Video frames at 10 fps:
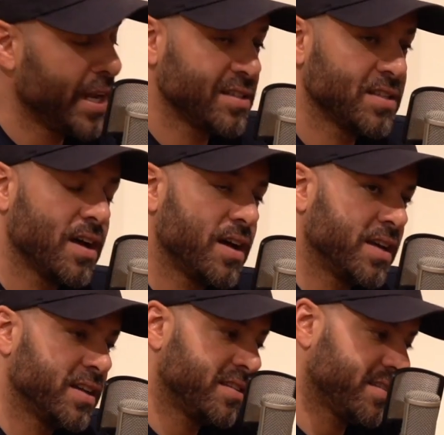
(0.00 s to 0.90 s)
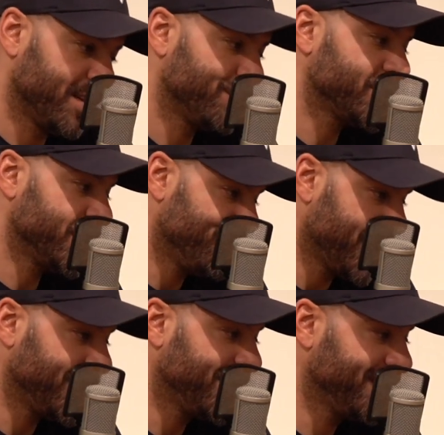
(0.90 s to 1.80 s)
that started obviously at
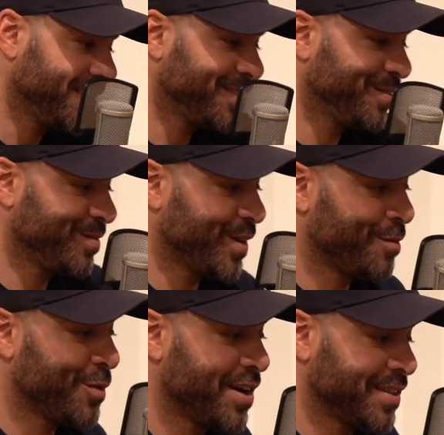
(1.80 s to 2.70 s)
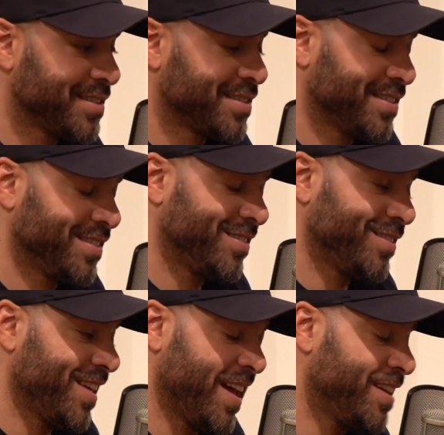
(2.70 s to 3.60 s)
Reading when I worked,
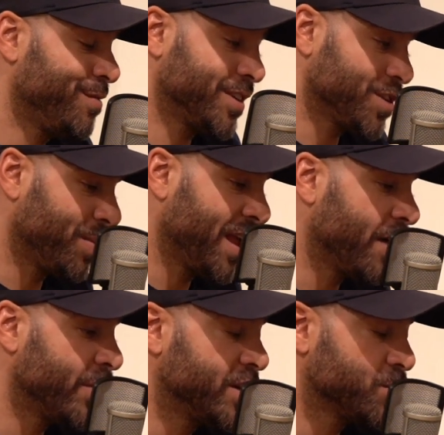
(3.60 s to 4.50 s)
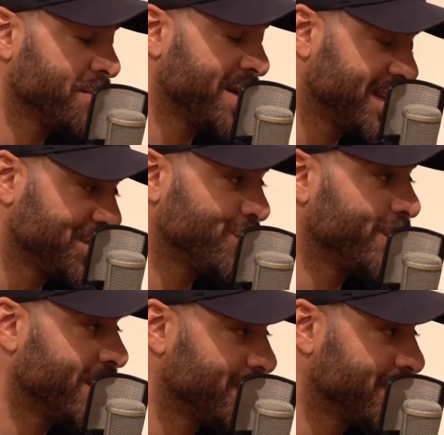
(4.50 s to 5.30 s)
and even as a player, when he was my manager when I